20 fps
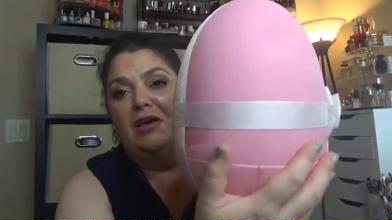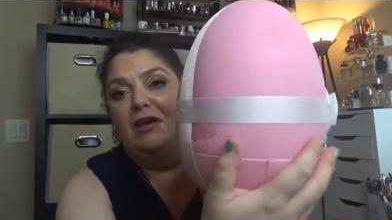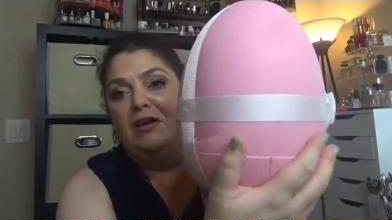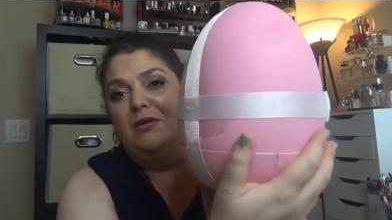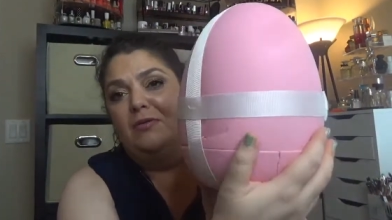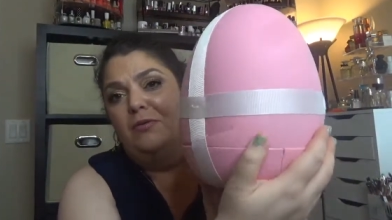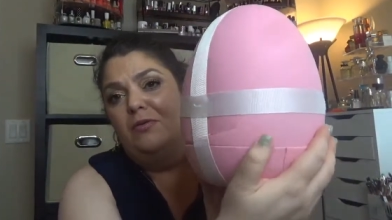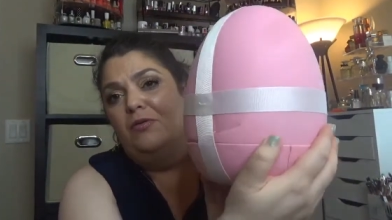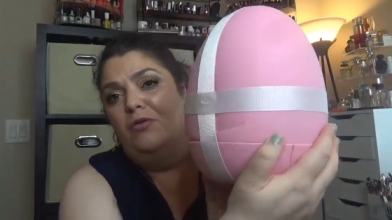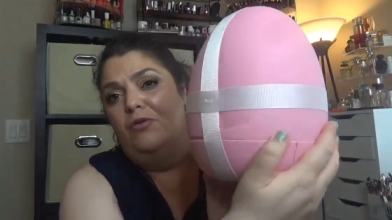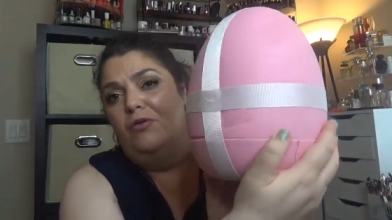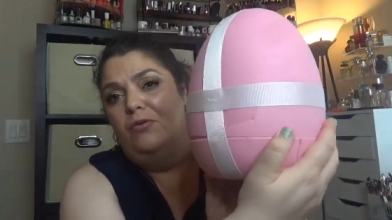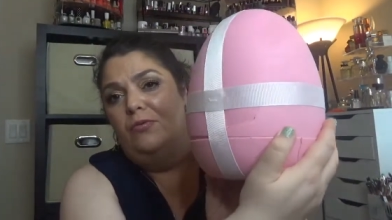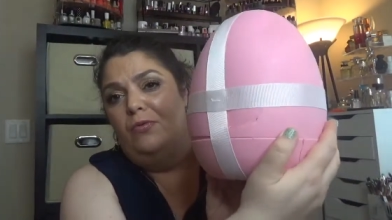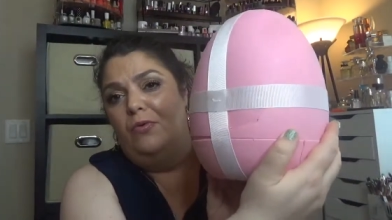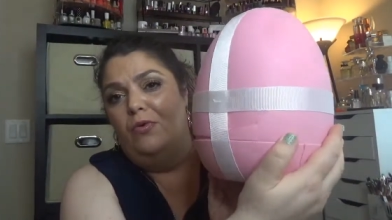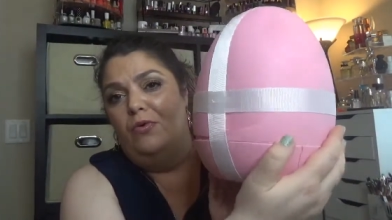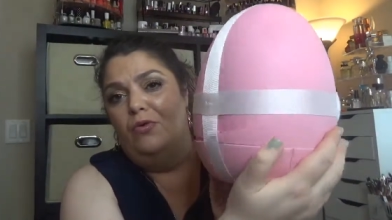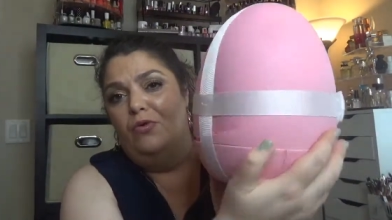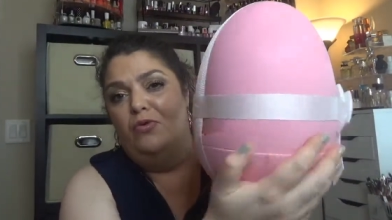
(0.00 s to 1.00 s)
egg
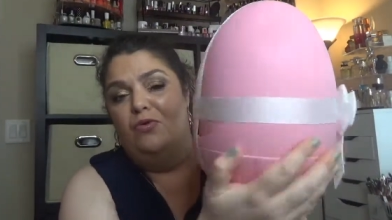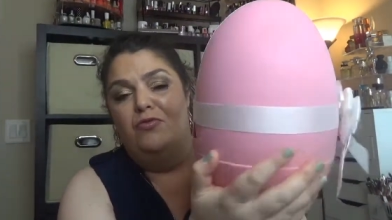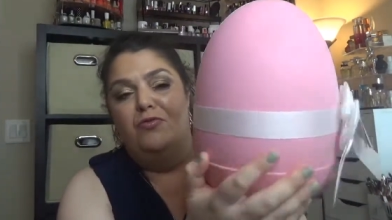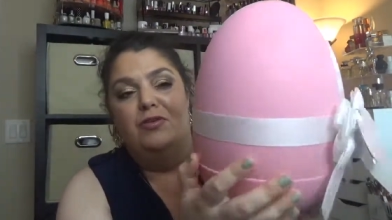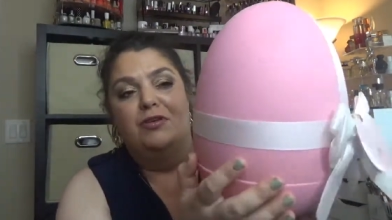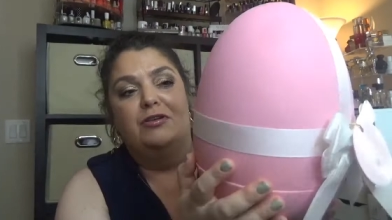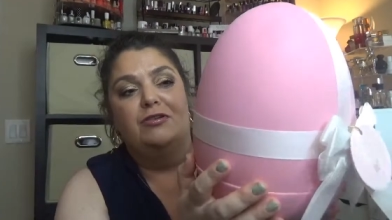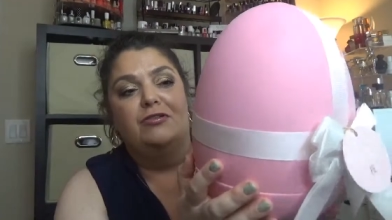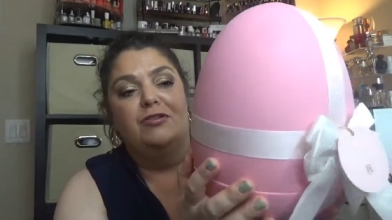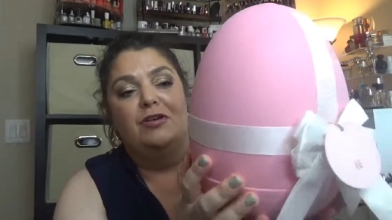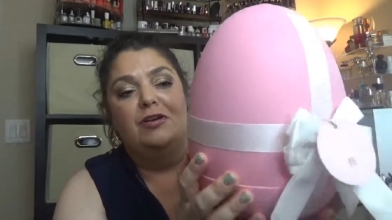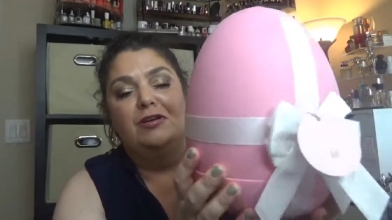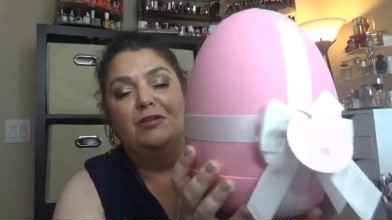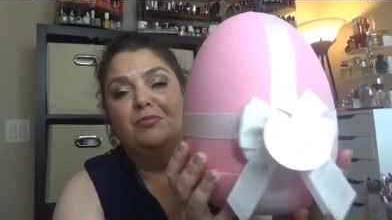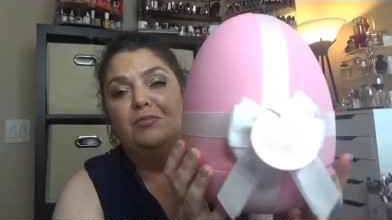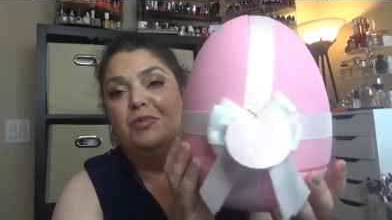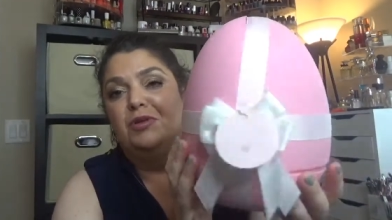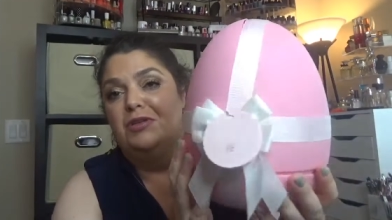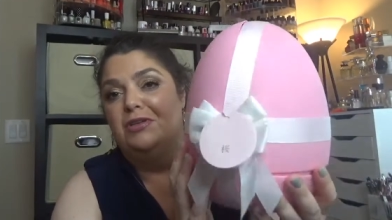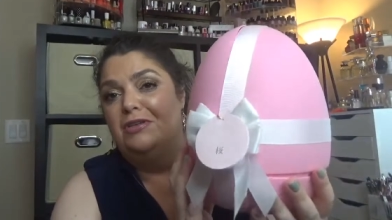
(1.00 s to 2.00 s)
all over
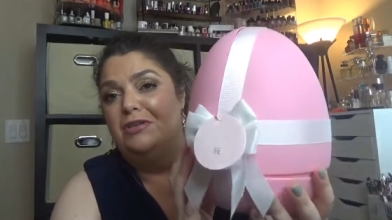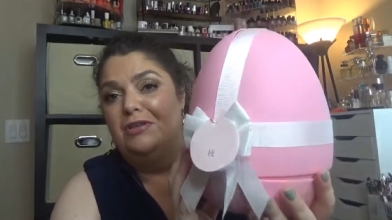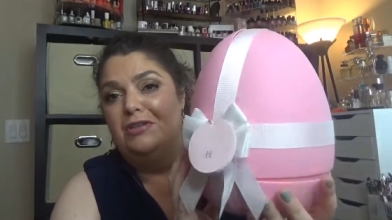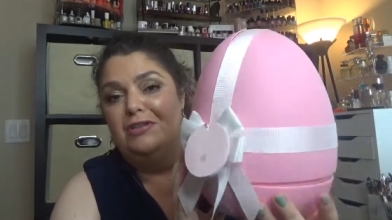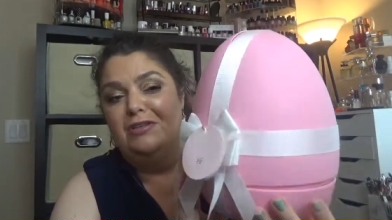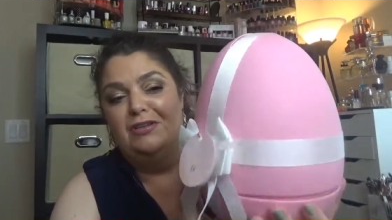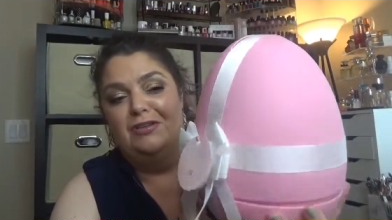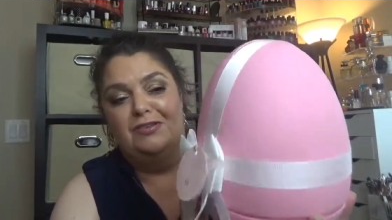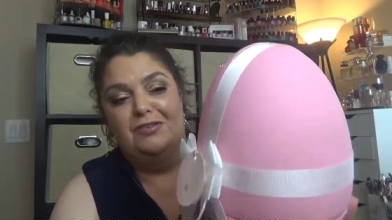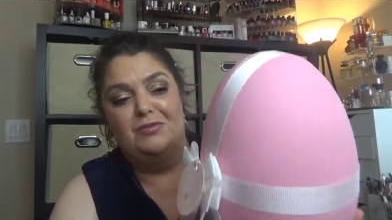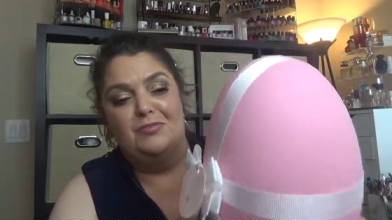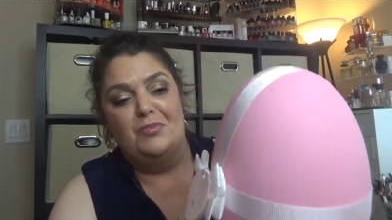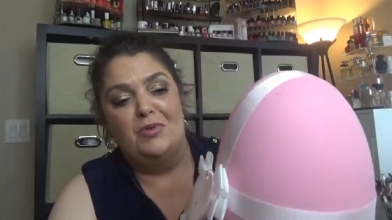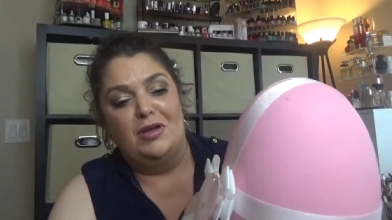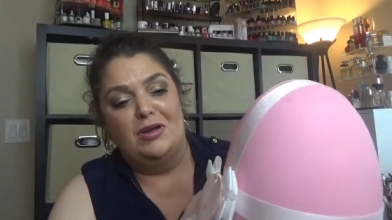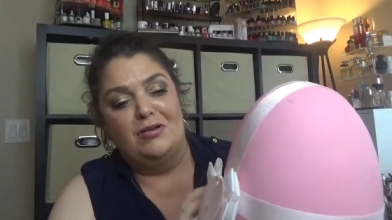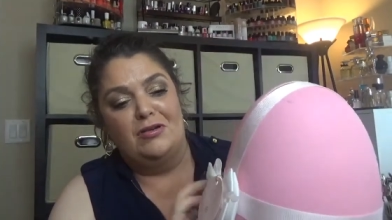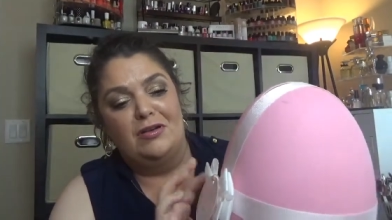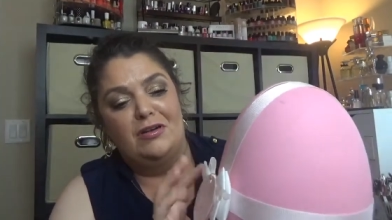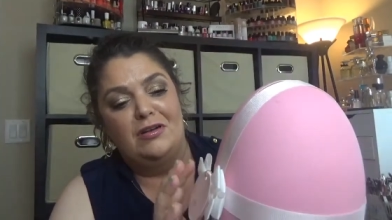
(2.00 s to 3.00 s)
cracked but it doesn't
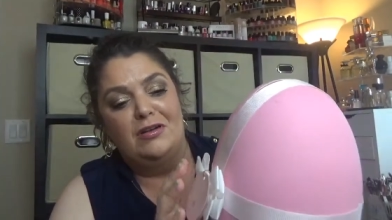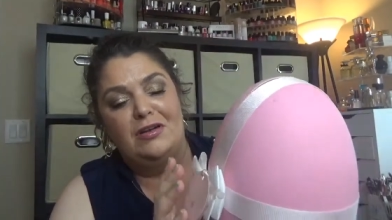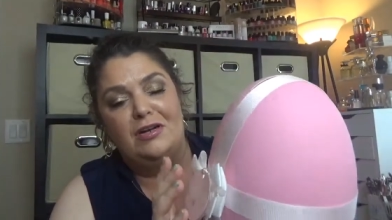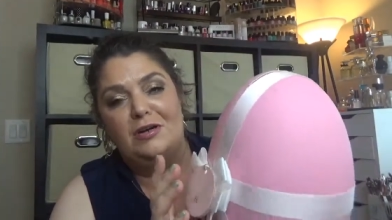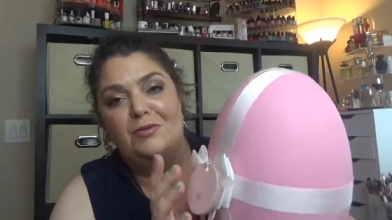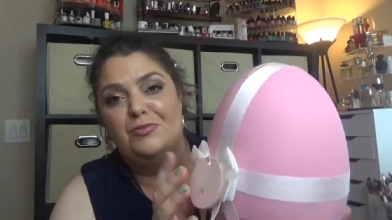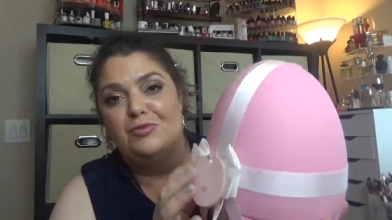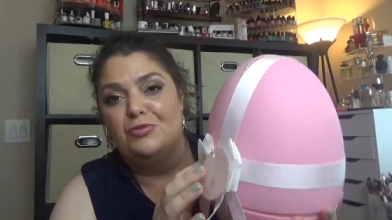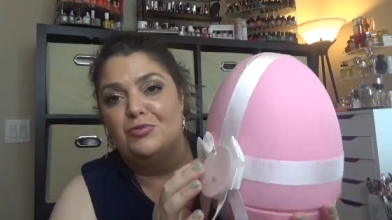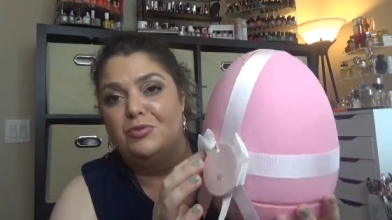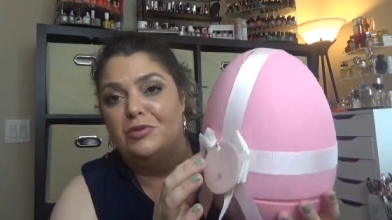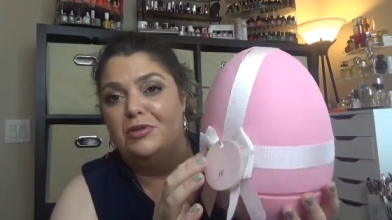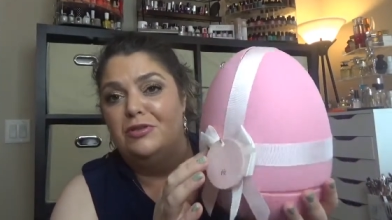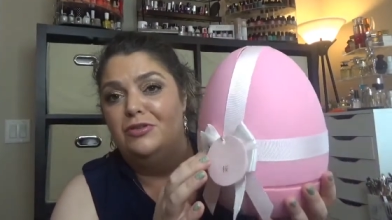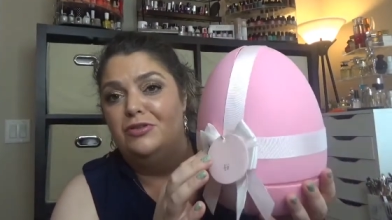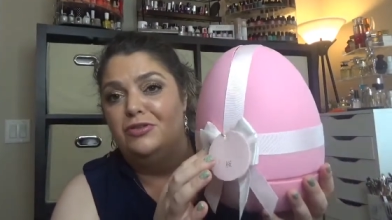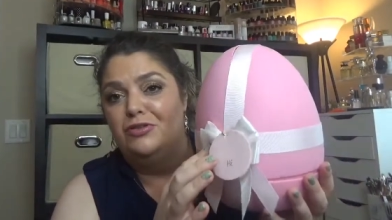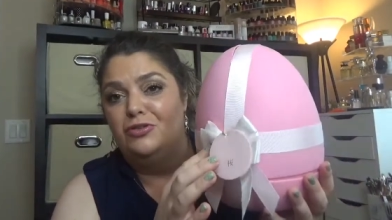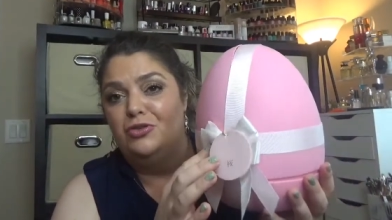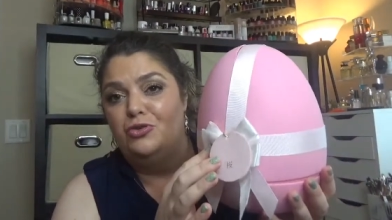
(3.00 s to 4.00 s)
matter comes with
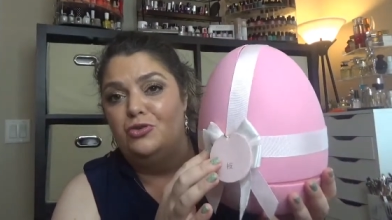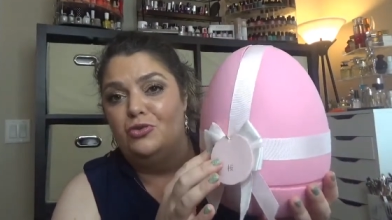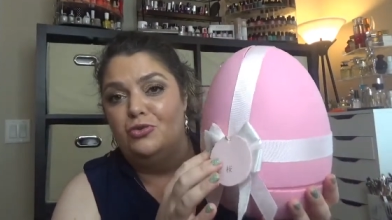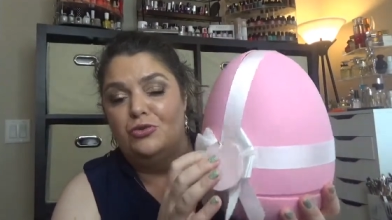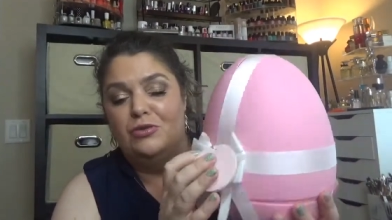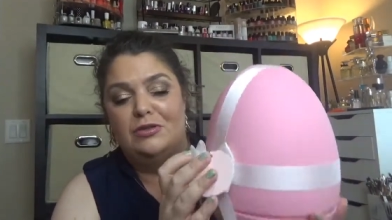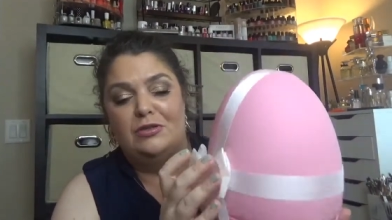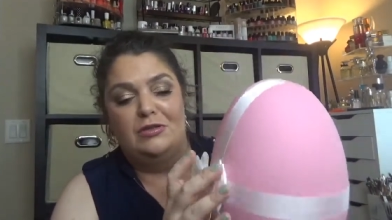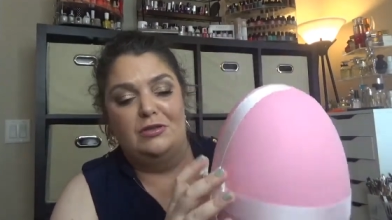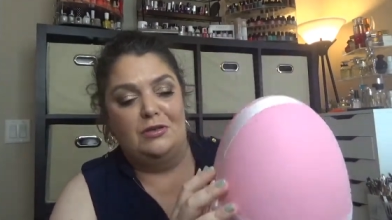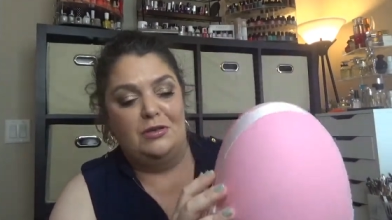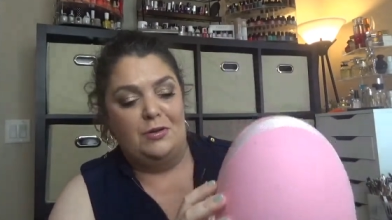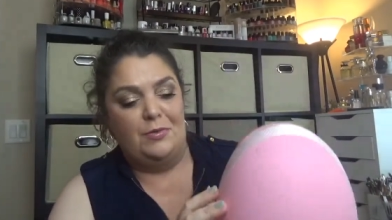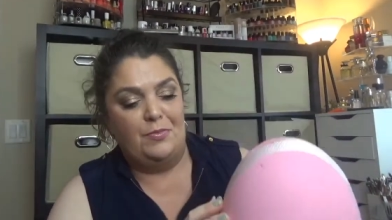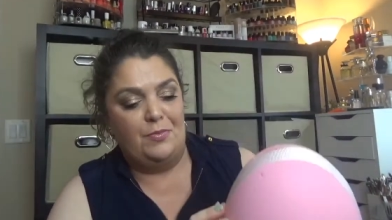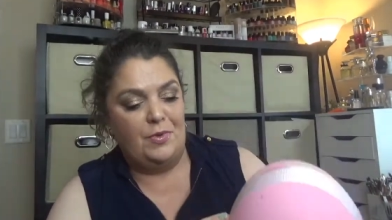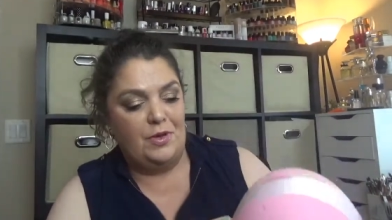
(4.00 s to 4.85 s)
this cute uh,